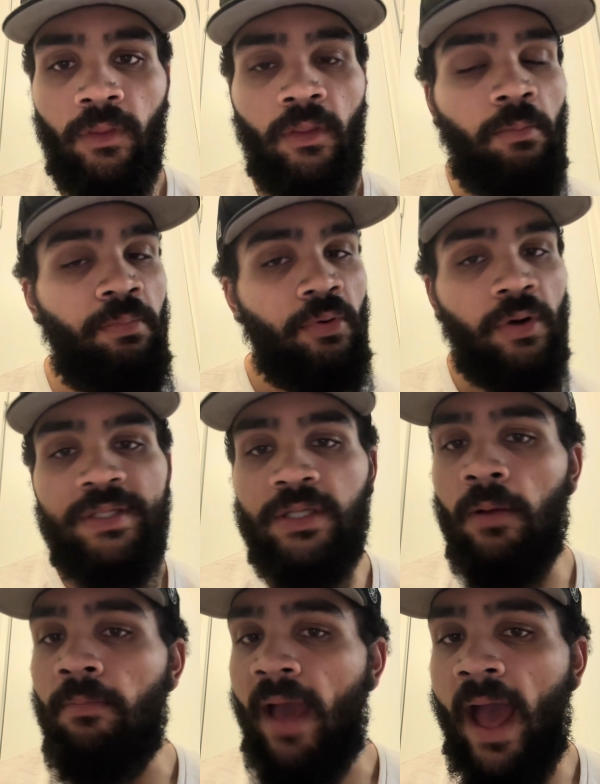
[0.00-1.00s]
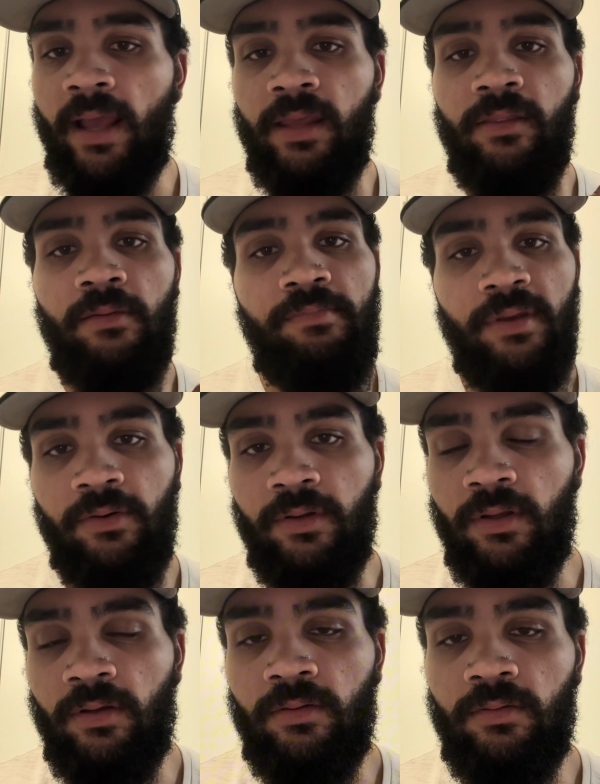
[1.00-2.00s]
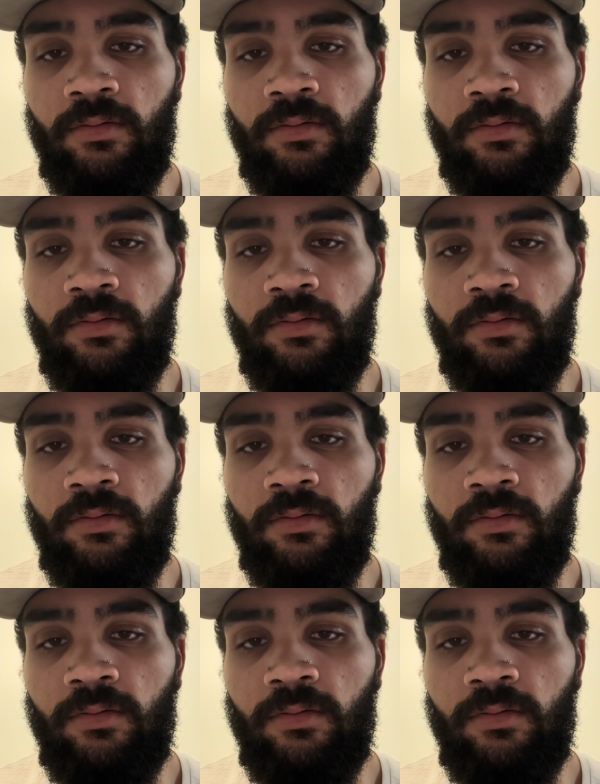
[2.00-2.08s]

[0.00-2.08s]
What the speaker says: The boys are back in the building